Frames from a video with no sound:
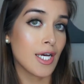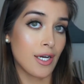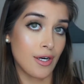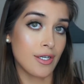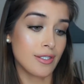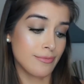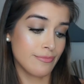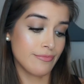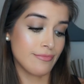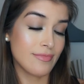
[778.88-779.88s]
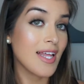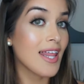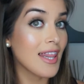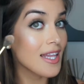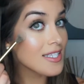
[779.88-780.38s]
Girl,
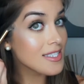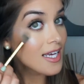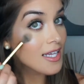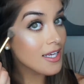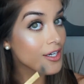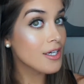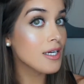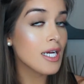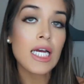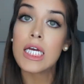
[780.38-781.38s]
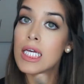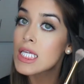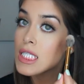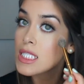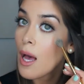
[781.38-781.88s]
this highlighter
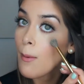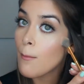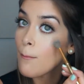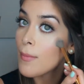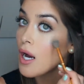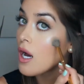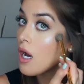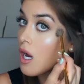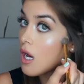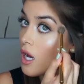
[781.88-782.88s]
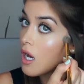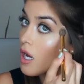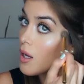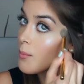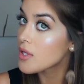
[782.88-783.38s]
is
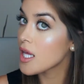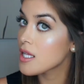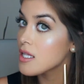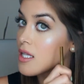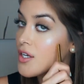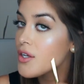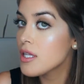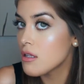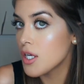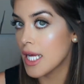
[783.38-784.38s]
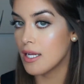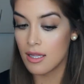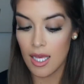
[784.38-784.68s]
bomb. Like, literally, look at it.